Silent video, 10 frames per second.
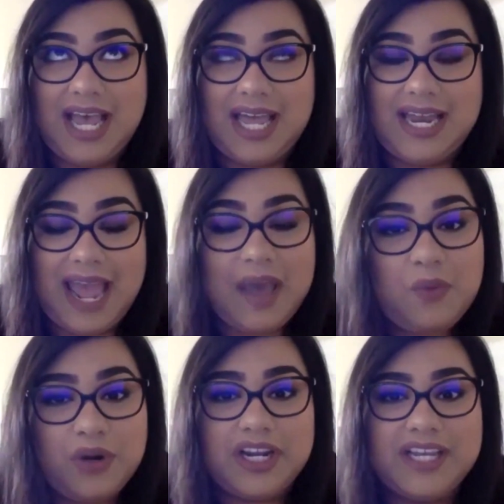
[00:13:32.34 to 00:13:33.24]

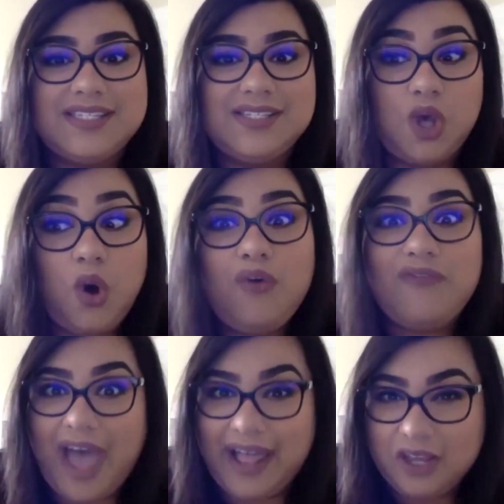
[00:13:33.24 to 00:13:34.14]
network is so
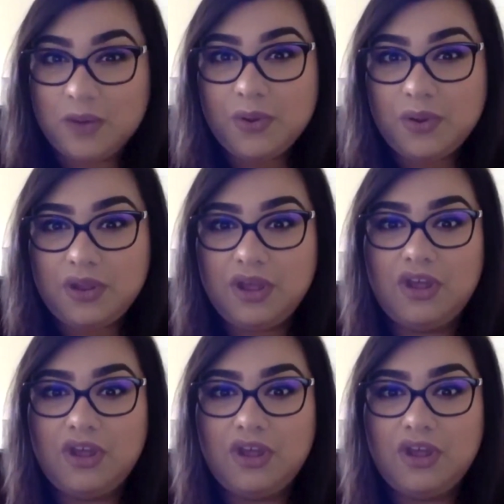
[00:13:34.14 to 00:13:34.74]
valuable